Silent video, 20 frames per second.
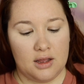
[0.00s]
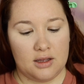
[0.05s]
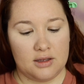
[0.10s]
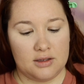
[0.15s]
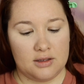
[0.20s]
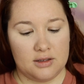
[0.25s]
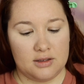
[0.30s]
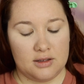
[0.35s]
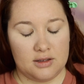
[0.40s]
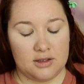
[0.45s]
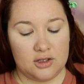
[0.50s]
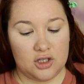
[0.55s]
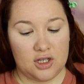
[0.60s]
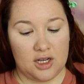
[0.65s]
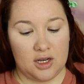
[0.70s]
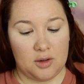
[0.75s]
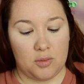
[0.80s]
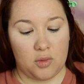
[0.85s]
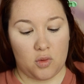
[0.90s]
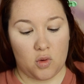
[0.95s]
This is in the
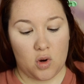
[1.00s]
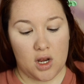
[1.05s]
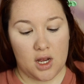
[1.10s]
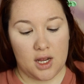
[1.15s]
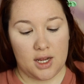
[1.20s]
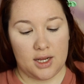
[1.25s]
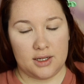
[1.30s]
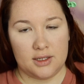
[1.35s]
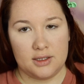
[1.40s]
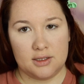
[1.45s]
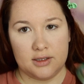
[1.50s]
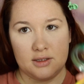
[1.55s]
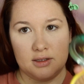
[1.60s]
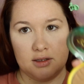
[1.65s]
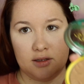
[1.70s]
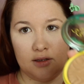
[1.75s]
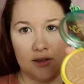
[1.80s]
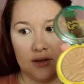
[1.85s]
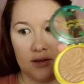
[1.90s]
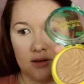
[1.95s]
shade
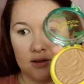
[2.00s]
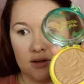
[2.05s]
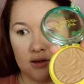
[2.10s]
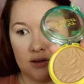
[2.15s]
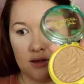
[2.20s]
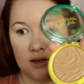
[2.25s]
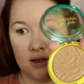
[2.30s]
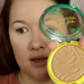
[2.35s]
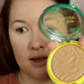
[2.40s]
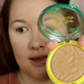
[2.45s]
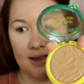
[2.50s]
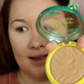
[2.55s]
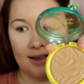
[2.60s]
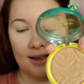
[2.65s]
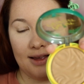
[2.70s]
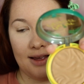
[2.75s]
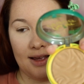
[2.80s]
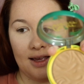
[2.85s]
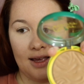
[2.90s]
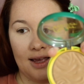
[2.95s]
Bronze.
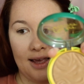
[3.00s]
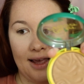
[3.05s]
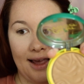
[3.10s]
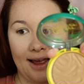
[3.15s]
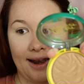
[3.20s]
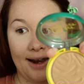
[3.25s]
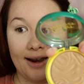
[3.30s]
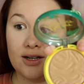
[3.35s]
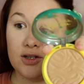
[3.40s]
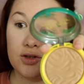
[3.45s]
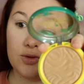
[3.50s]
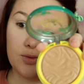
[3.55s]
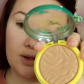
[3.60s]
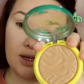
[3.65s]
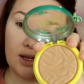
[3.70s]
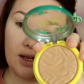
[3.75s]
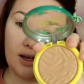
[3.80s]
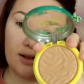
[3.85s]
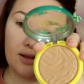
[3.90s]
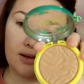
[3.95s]
And I just really
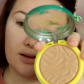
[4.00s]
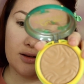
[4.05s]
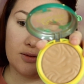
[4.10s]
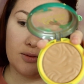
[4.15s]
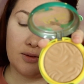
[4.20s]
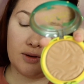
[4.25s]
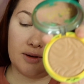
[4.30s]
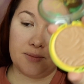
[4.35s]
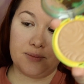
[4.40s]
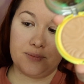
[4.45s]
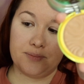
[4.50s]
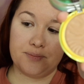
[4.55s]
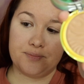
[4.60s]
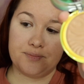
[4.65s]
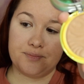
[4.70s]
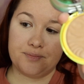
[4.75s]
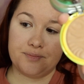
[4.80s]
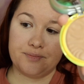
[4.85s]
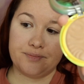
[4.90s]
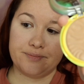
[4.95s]
like this
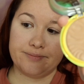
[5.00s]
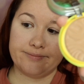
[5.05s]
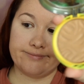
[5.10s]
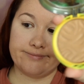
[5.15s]
one.